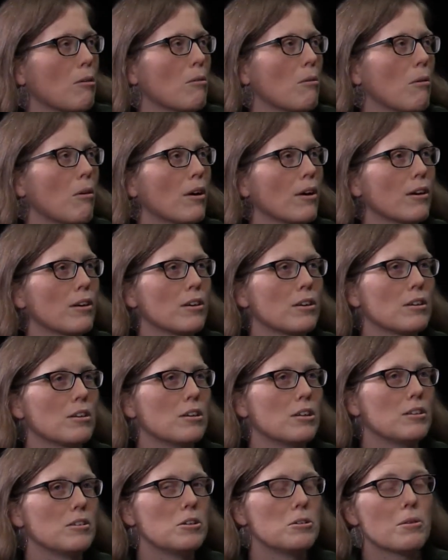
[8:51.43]
or
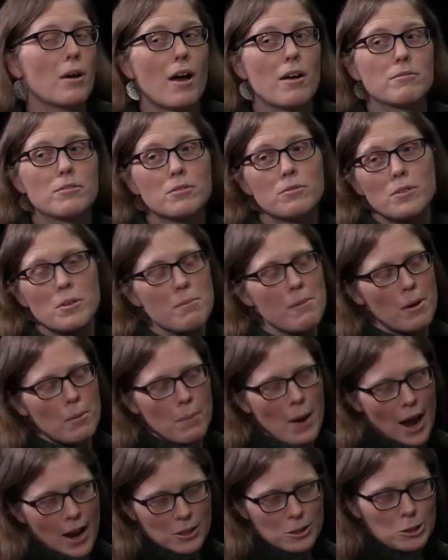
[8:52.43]
you have a female
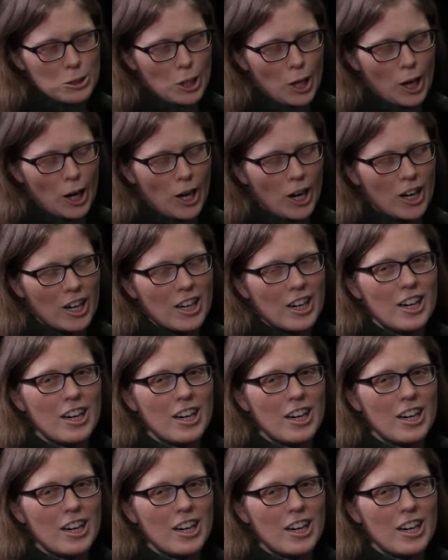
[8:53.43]
pastor,